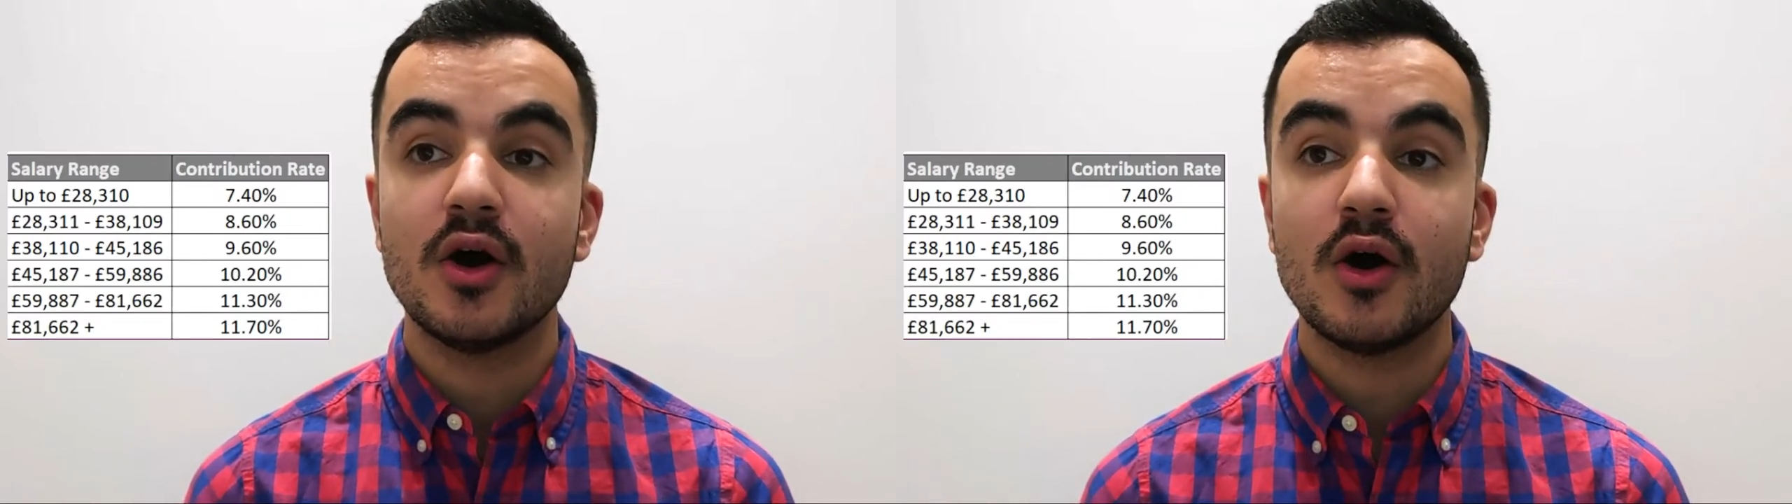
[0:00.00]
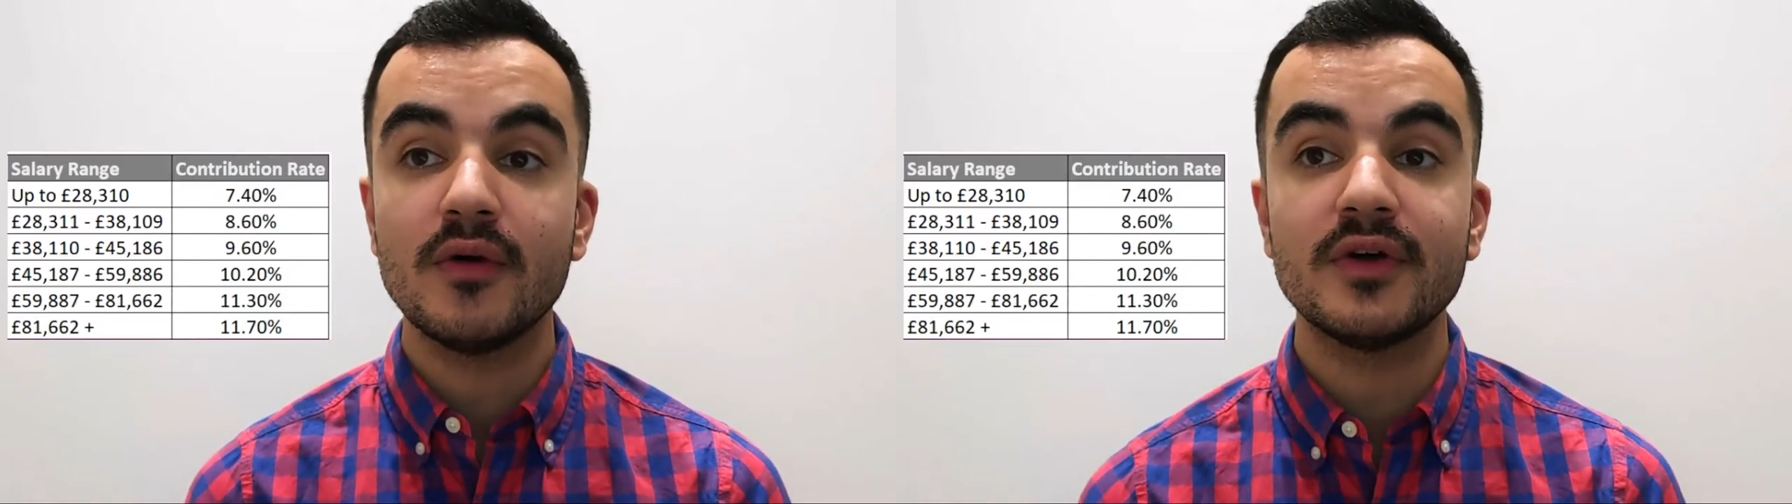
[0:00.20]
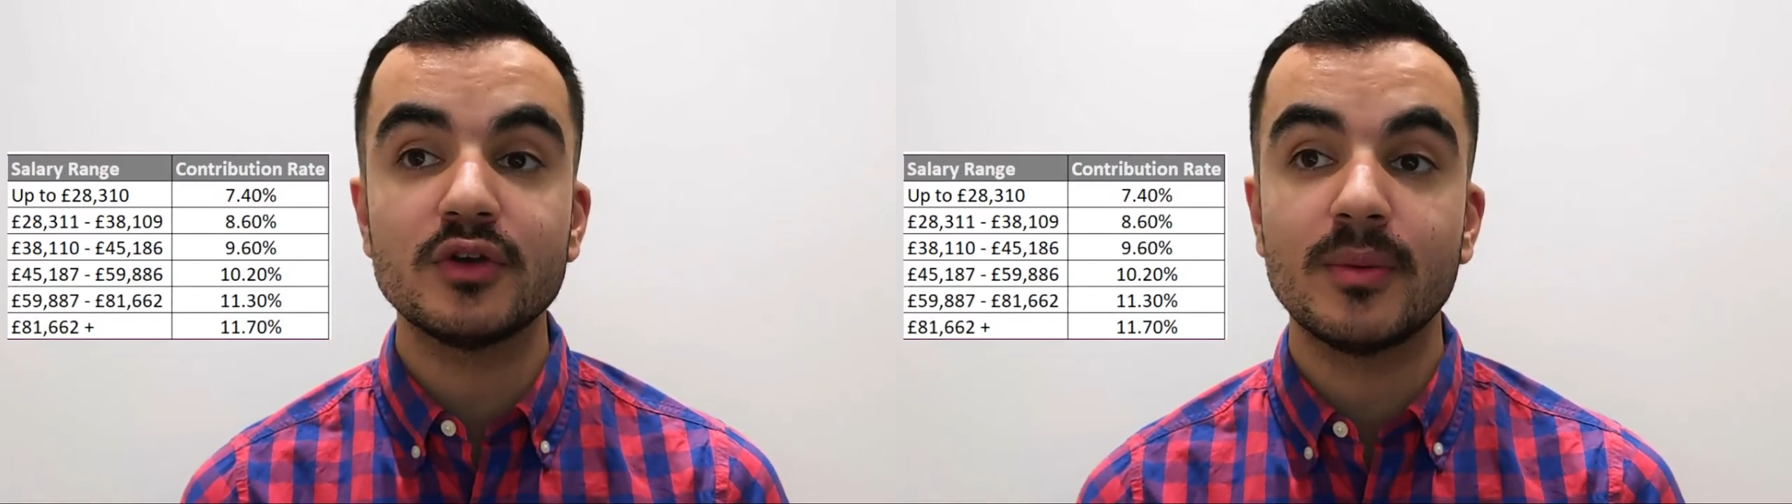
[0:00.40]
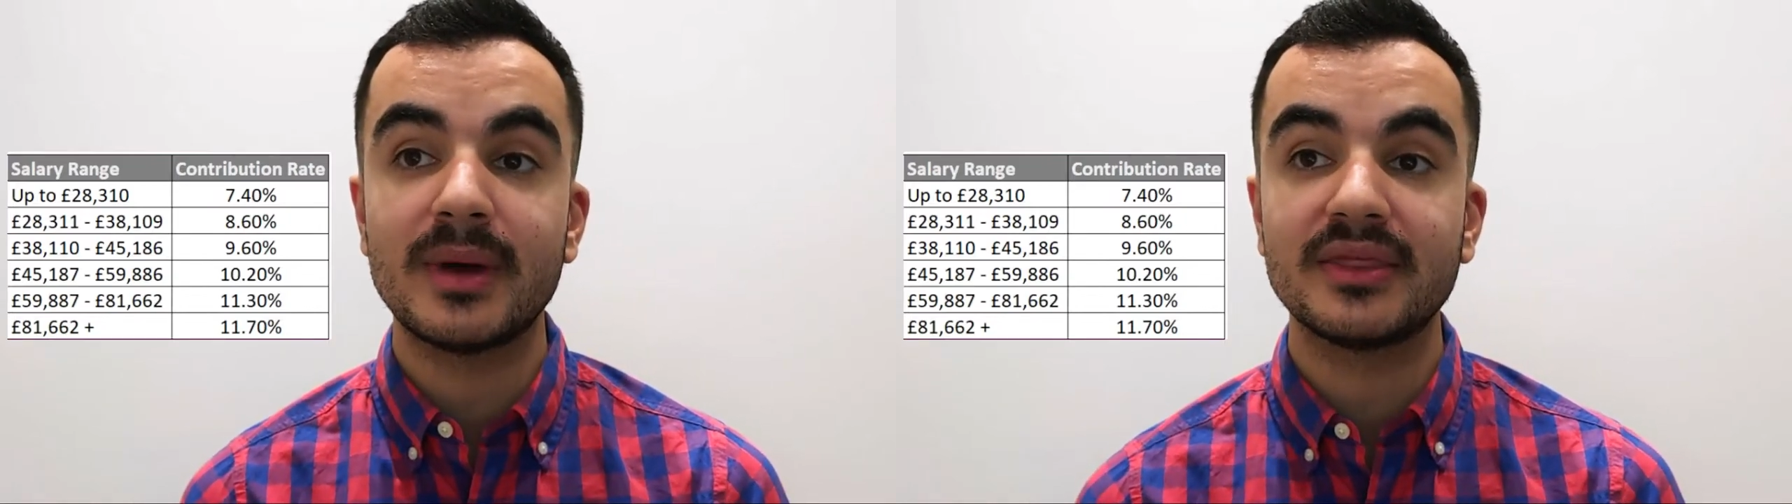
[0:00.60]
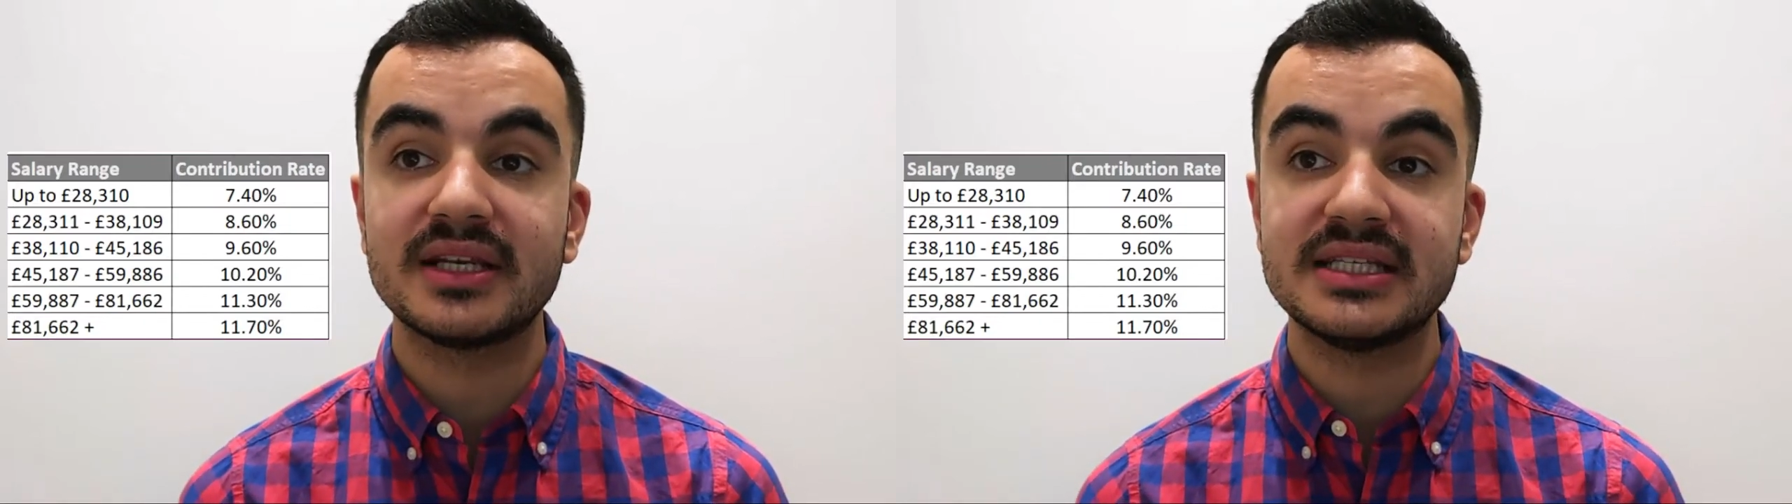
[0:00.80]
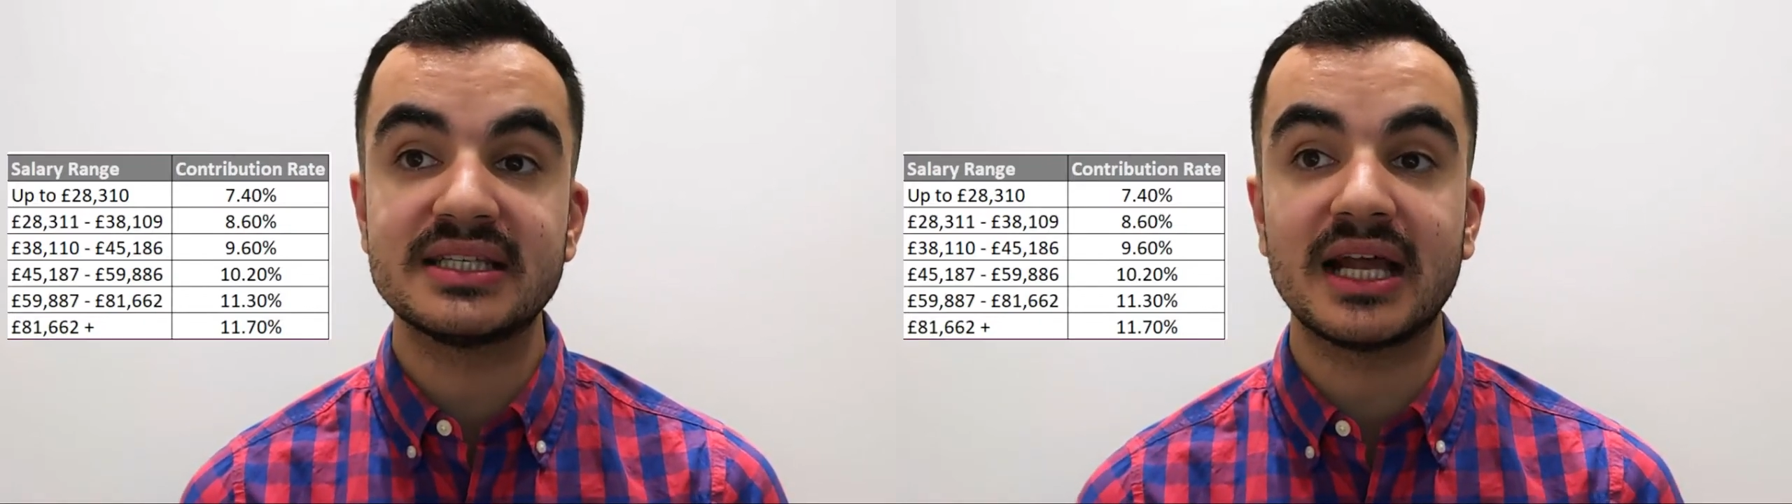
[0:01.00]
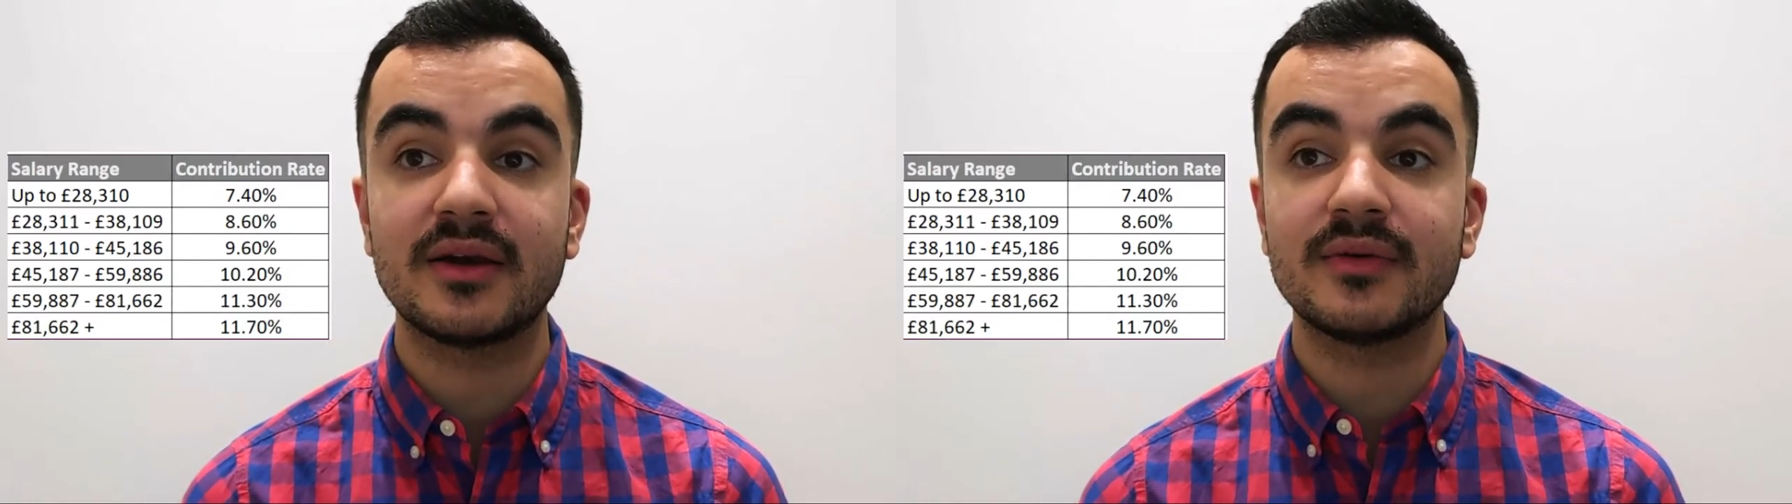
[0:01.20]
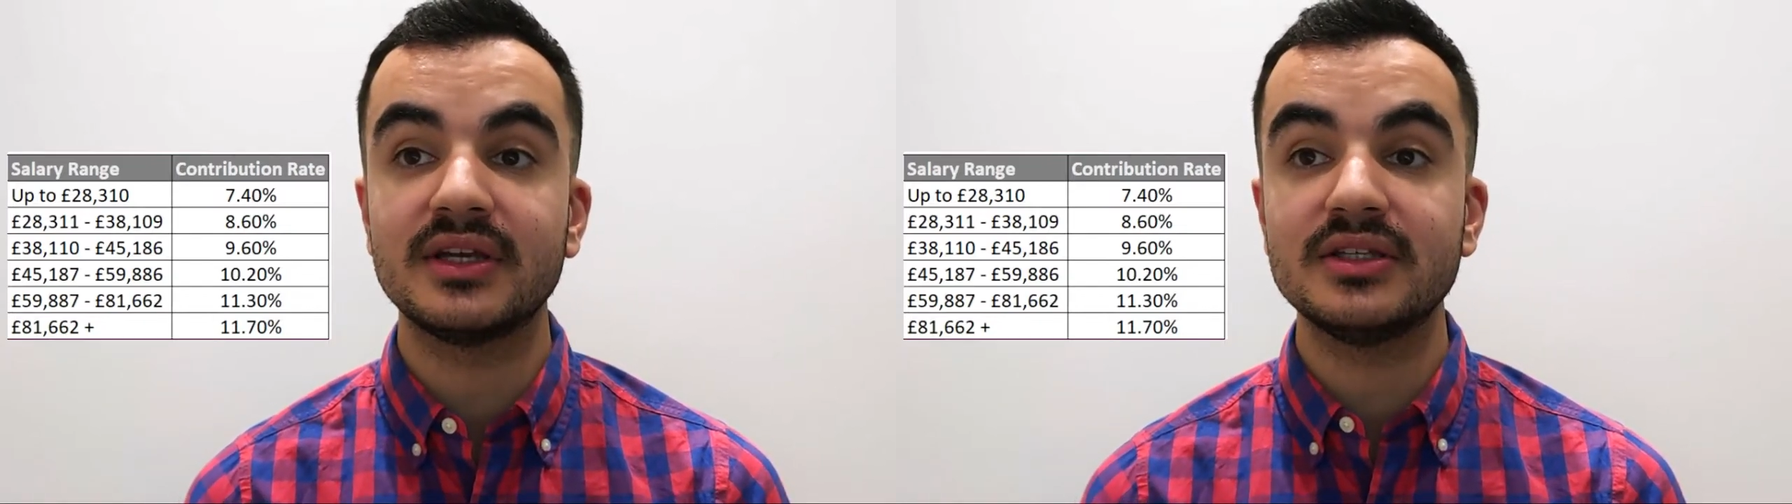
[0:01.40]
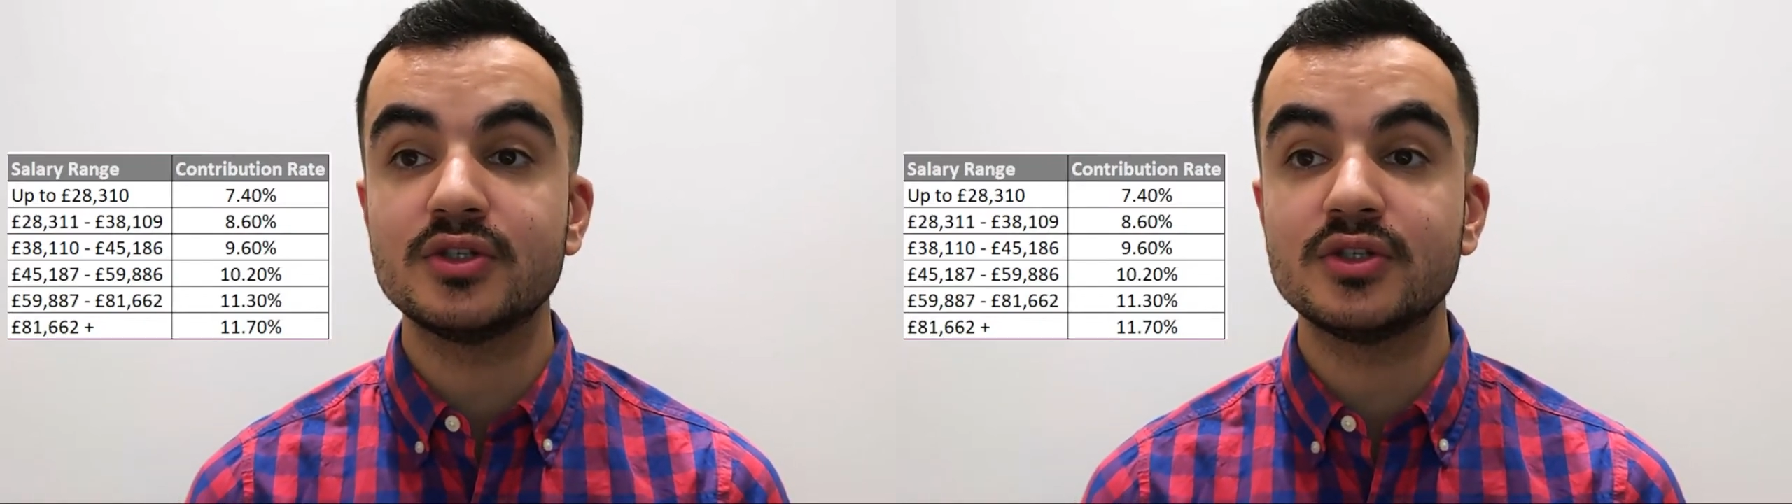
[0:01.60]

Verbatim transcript: of your monthly salary